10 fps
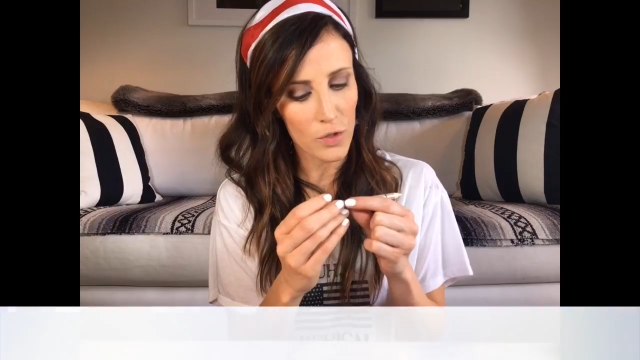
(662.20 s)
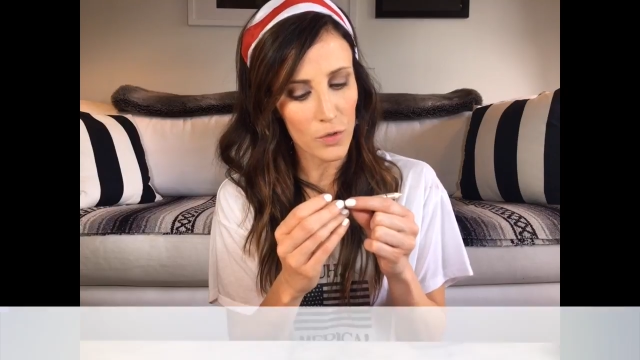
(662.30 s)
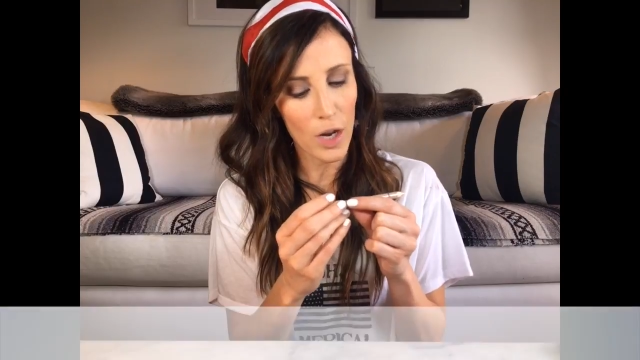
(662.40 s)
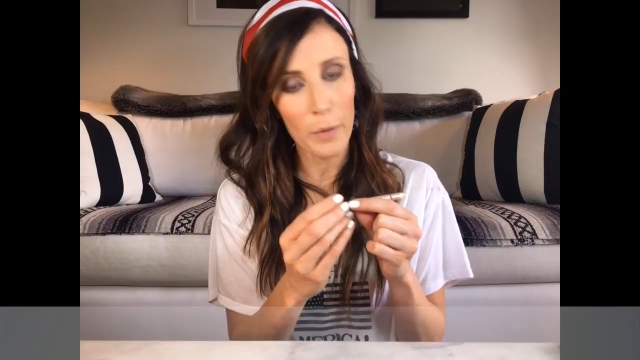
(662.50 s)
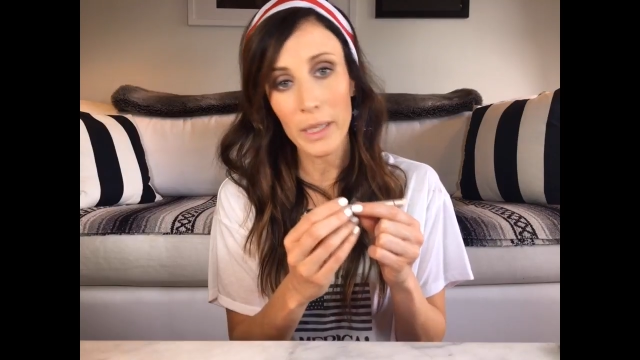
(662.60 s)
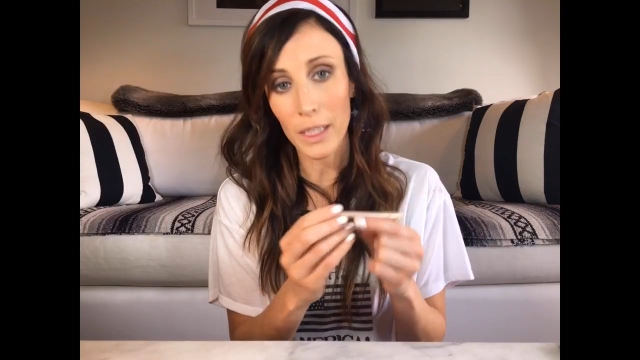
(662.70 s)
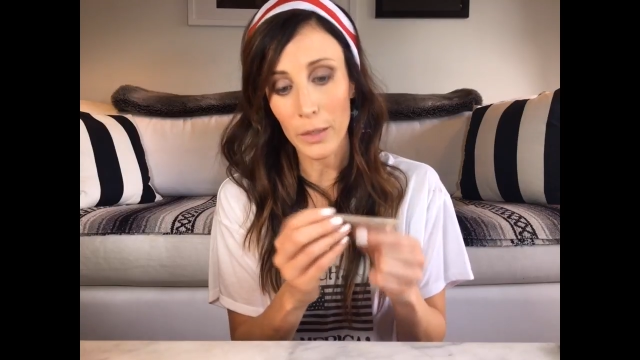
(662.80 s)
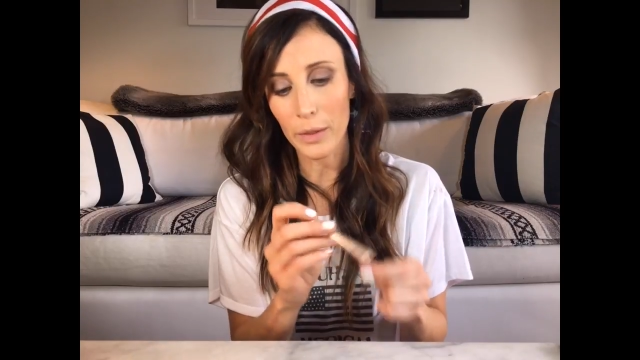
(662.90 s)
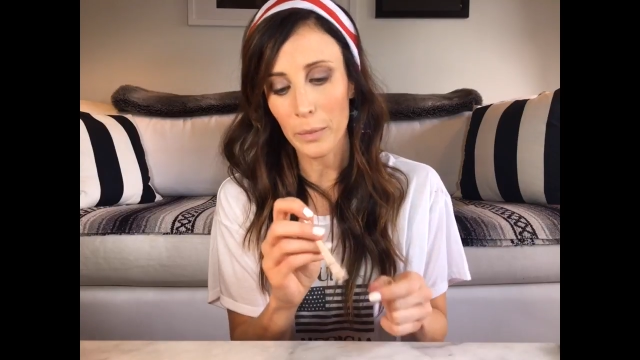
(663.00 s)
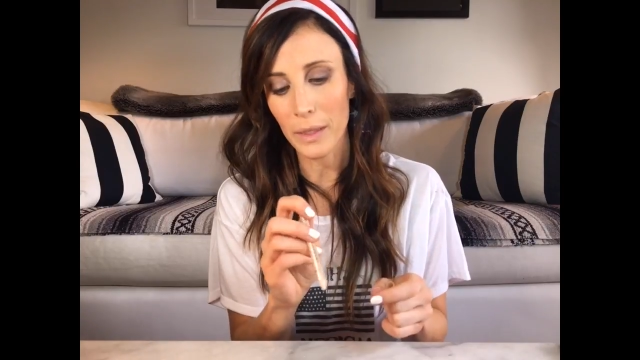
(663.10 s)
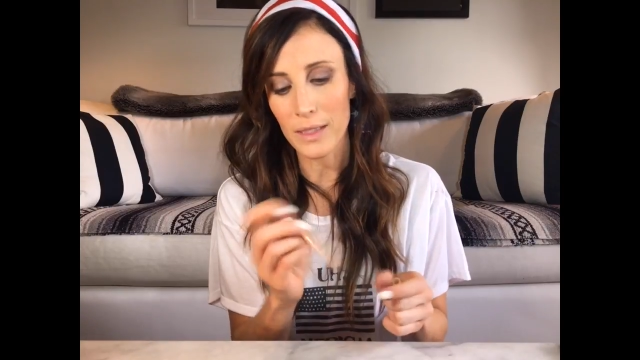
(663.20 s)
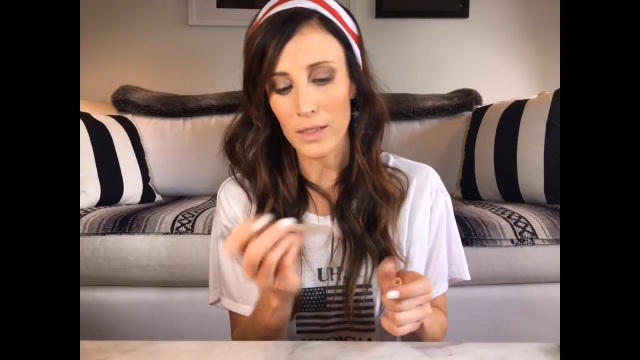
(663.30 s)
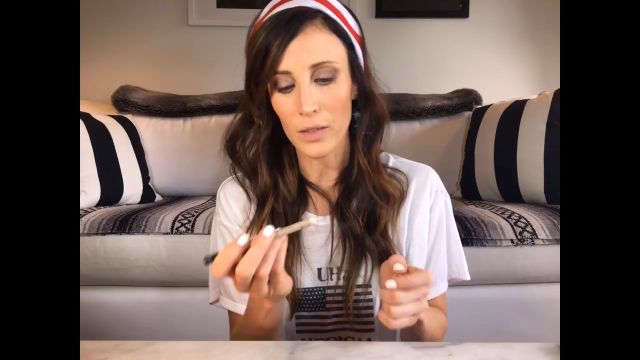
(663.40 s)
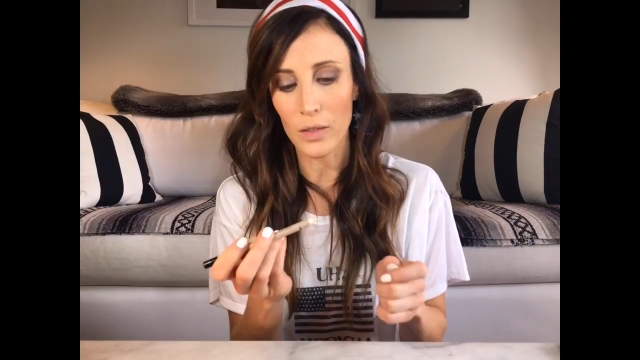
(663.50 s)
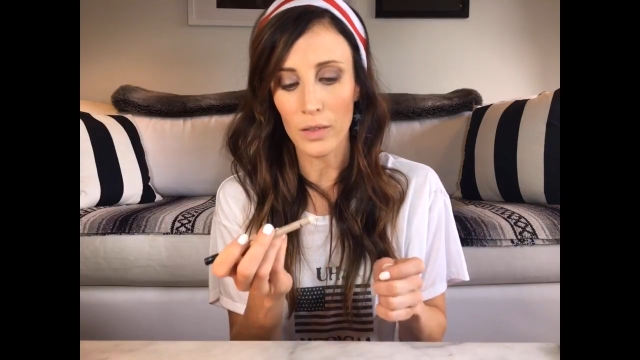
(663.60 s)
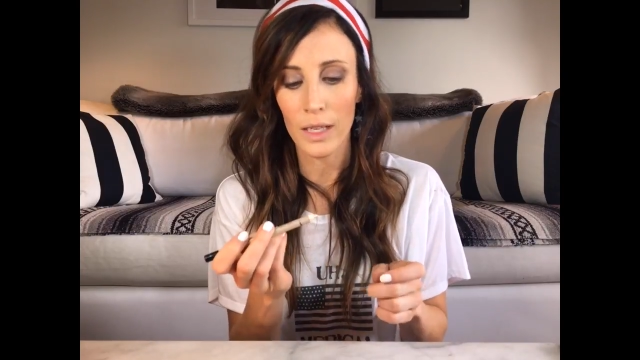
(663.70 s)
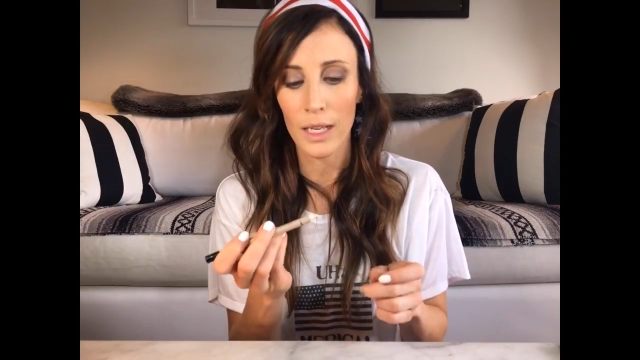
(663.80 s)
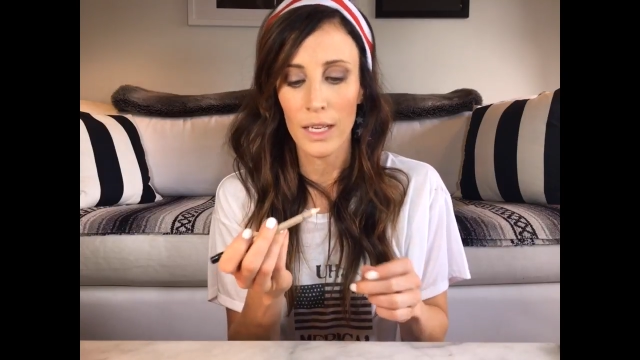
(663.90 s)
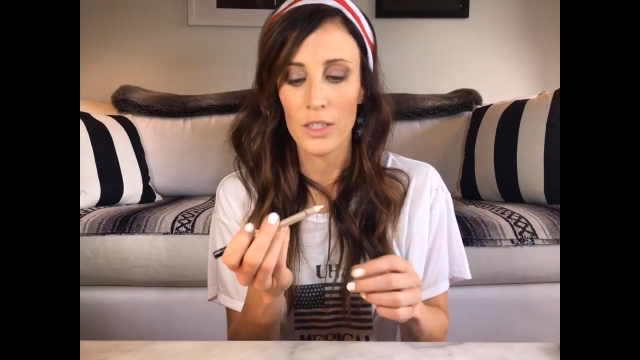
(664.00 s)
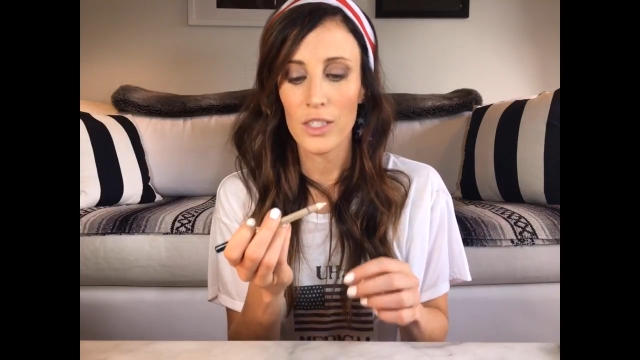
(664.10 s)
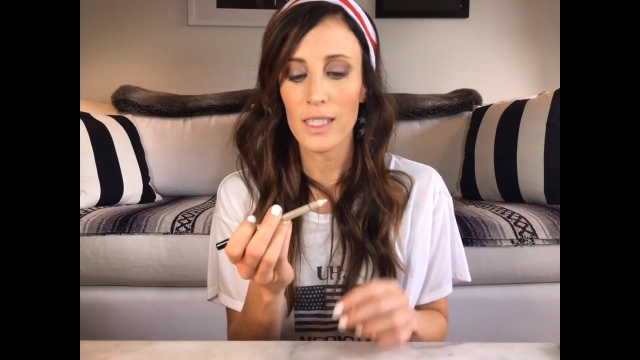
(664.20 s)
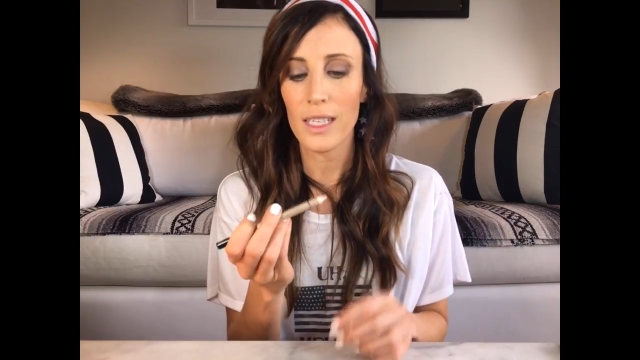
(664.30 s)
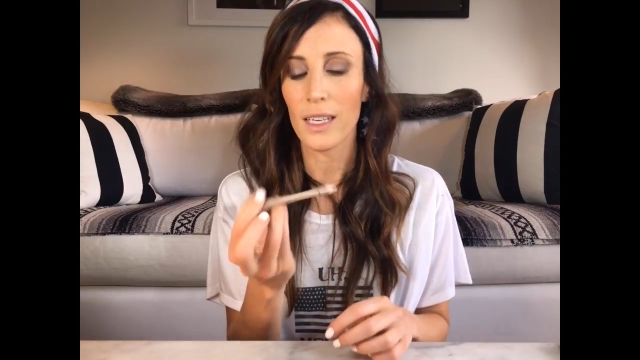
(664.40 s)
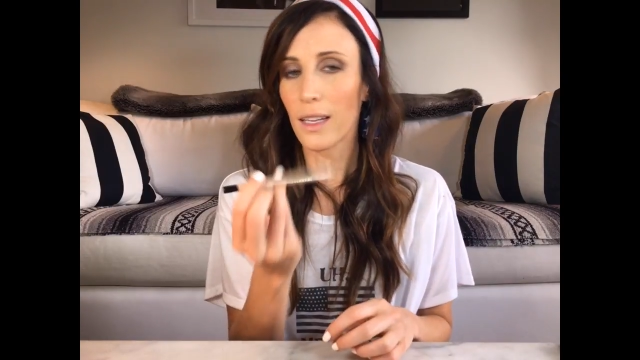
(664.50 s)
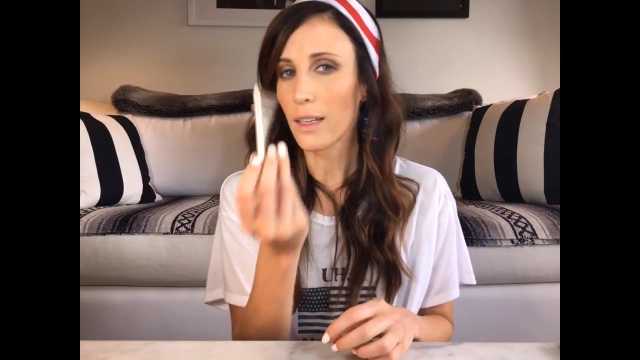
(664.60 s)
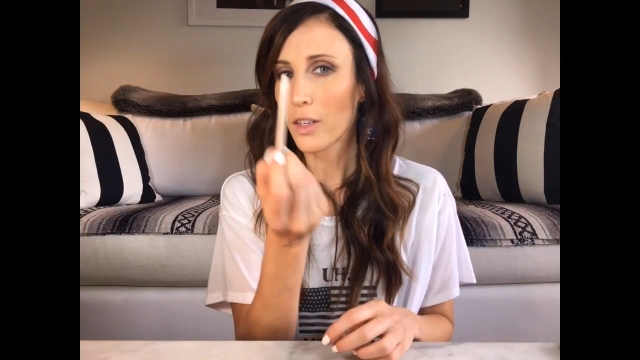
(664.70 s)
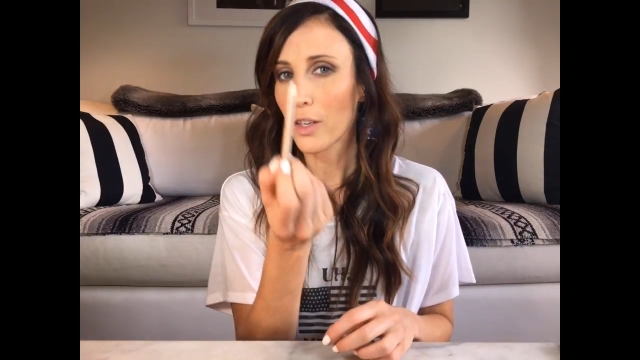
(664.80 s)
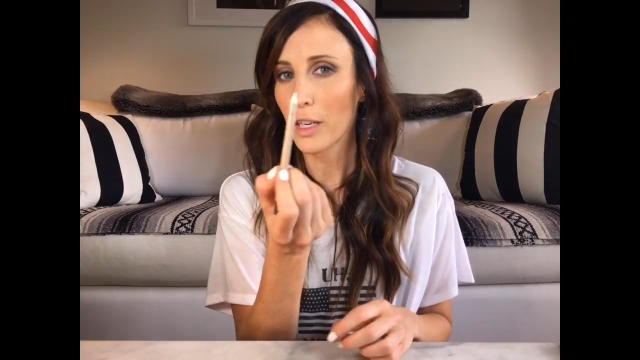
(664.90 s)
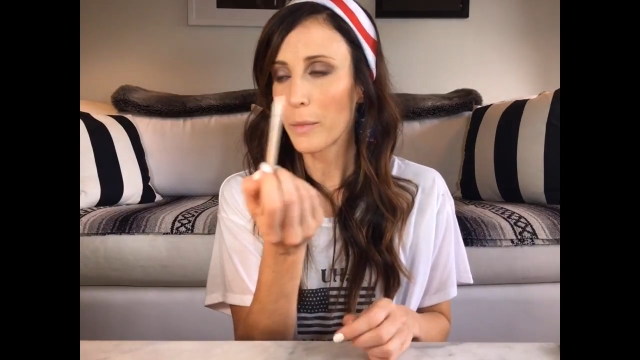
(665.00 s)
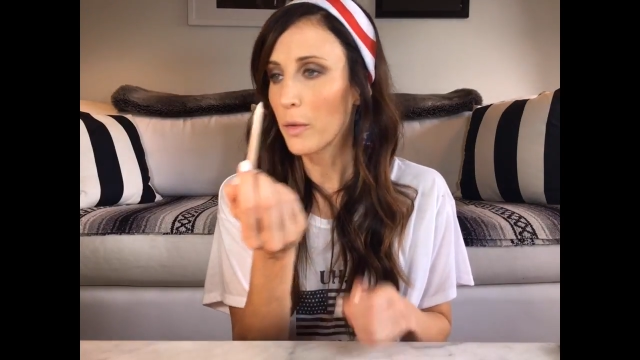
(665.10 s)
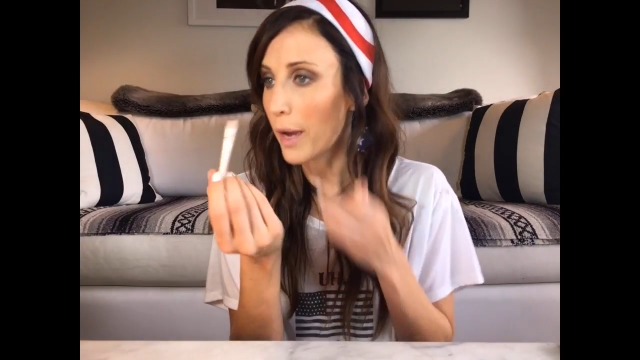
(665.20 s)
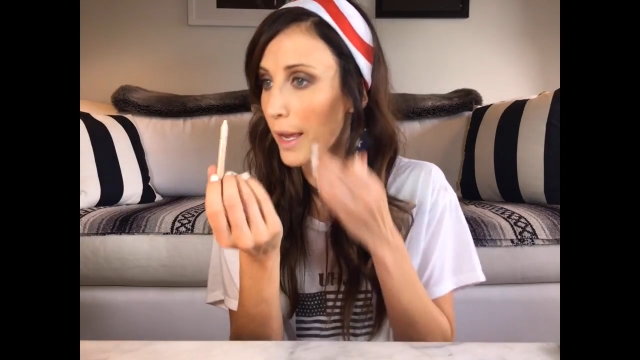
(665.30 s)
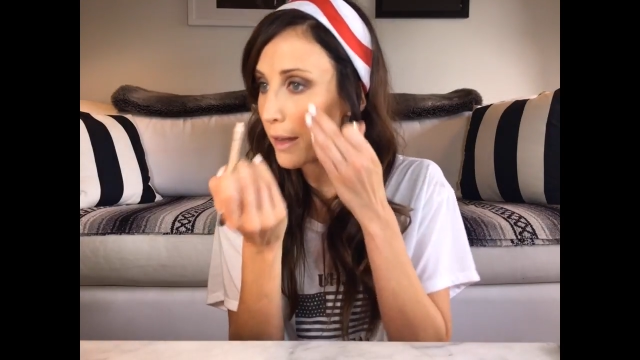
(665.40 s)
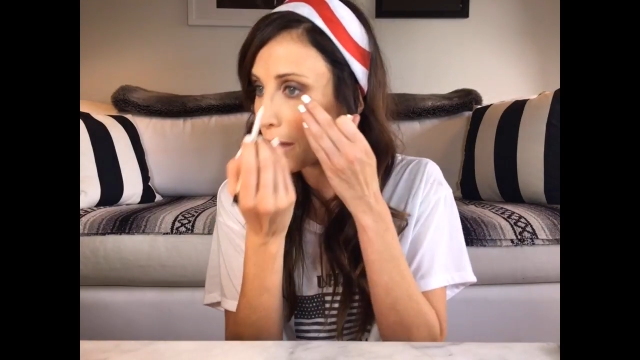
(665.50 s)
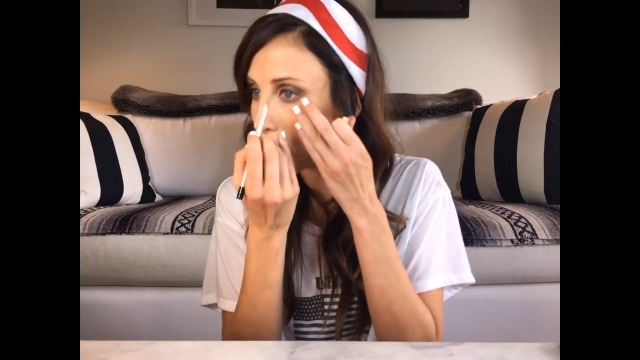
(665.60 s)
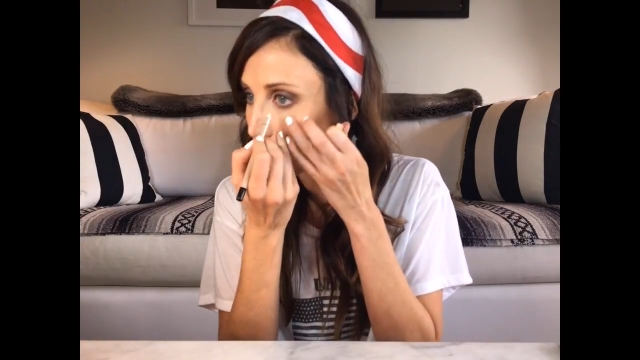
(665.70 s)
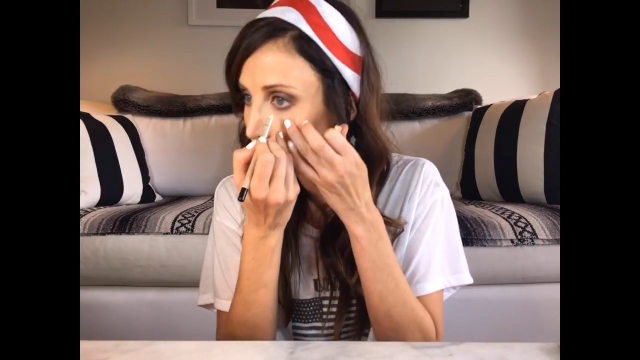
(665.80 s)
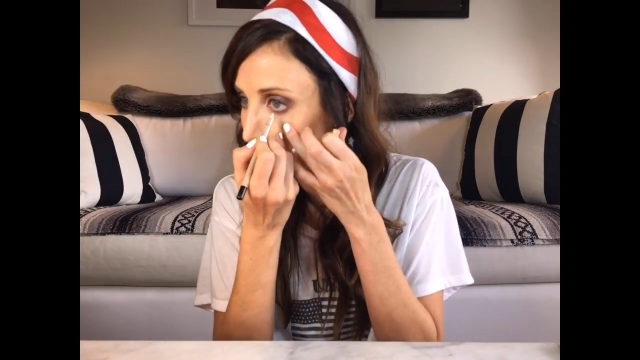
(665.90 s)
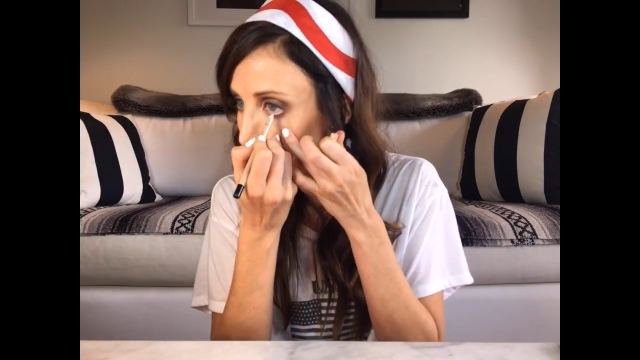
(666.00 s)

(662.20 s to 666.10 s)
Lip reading: Drama Liquid Pencil, just in a creamy white color.